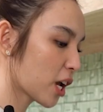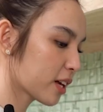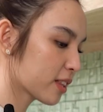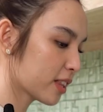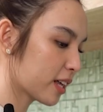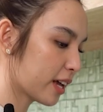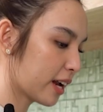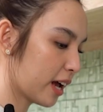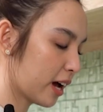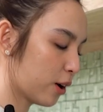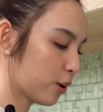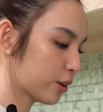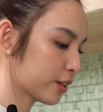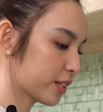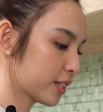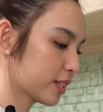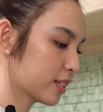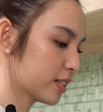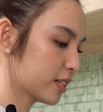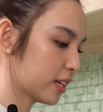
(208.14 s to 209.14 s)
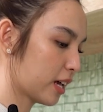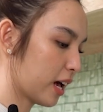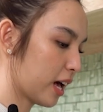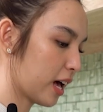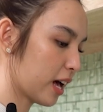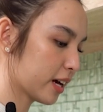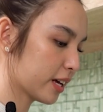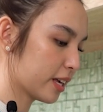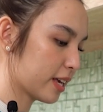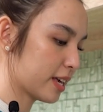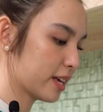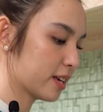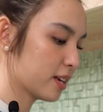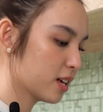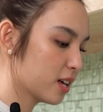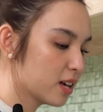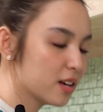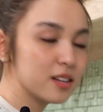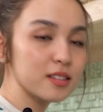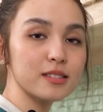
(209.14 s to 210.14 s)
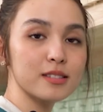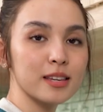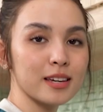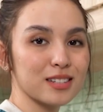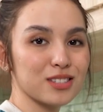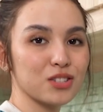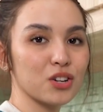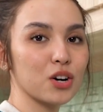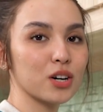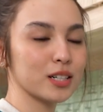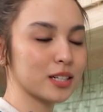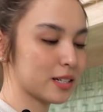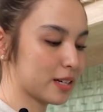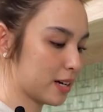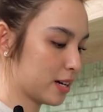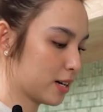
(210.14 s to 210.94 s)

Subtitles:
check that out sa aking TikTok